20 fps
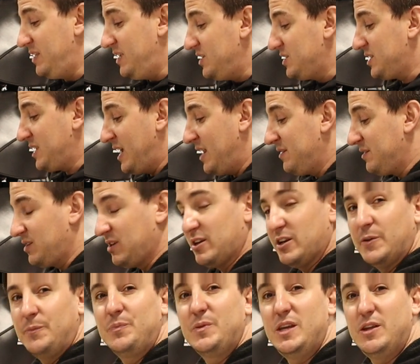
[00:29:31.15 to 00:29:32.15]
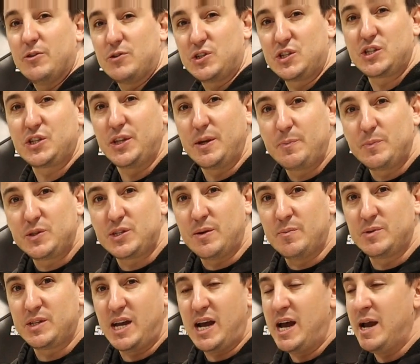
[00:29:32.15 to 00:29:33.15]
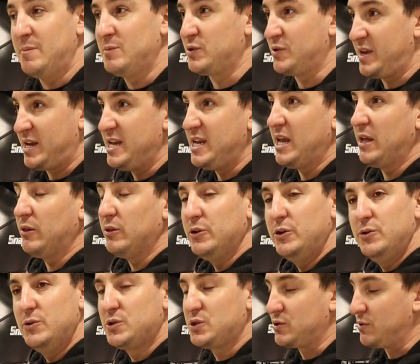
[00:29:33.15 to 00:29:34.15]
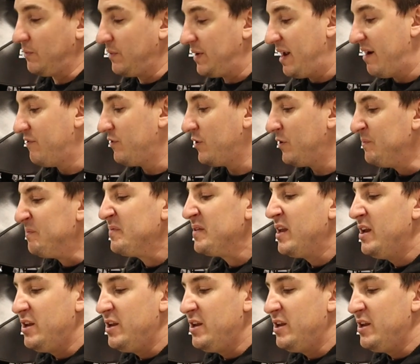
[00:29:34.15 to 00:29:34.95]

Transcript: These tend to either slip sometimes or they can get loose or whatever.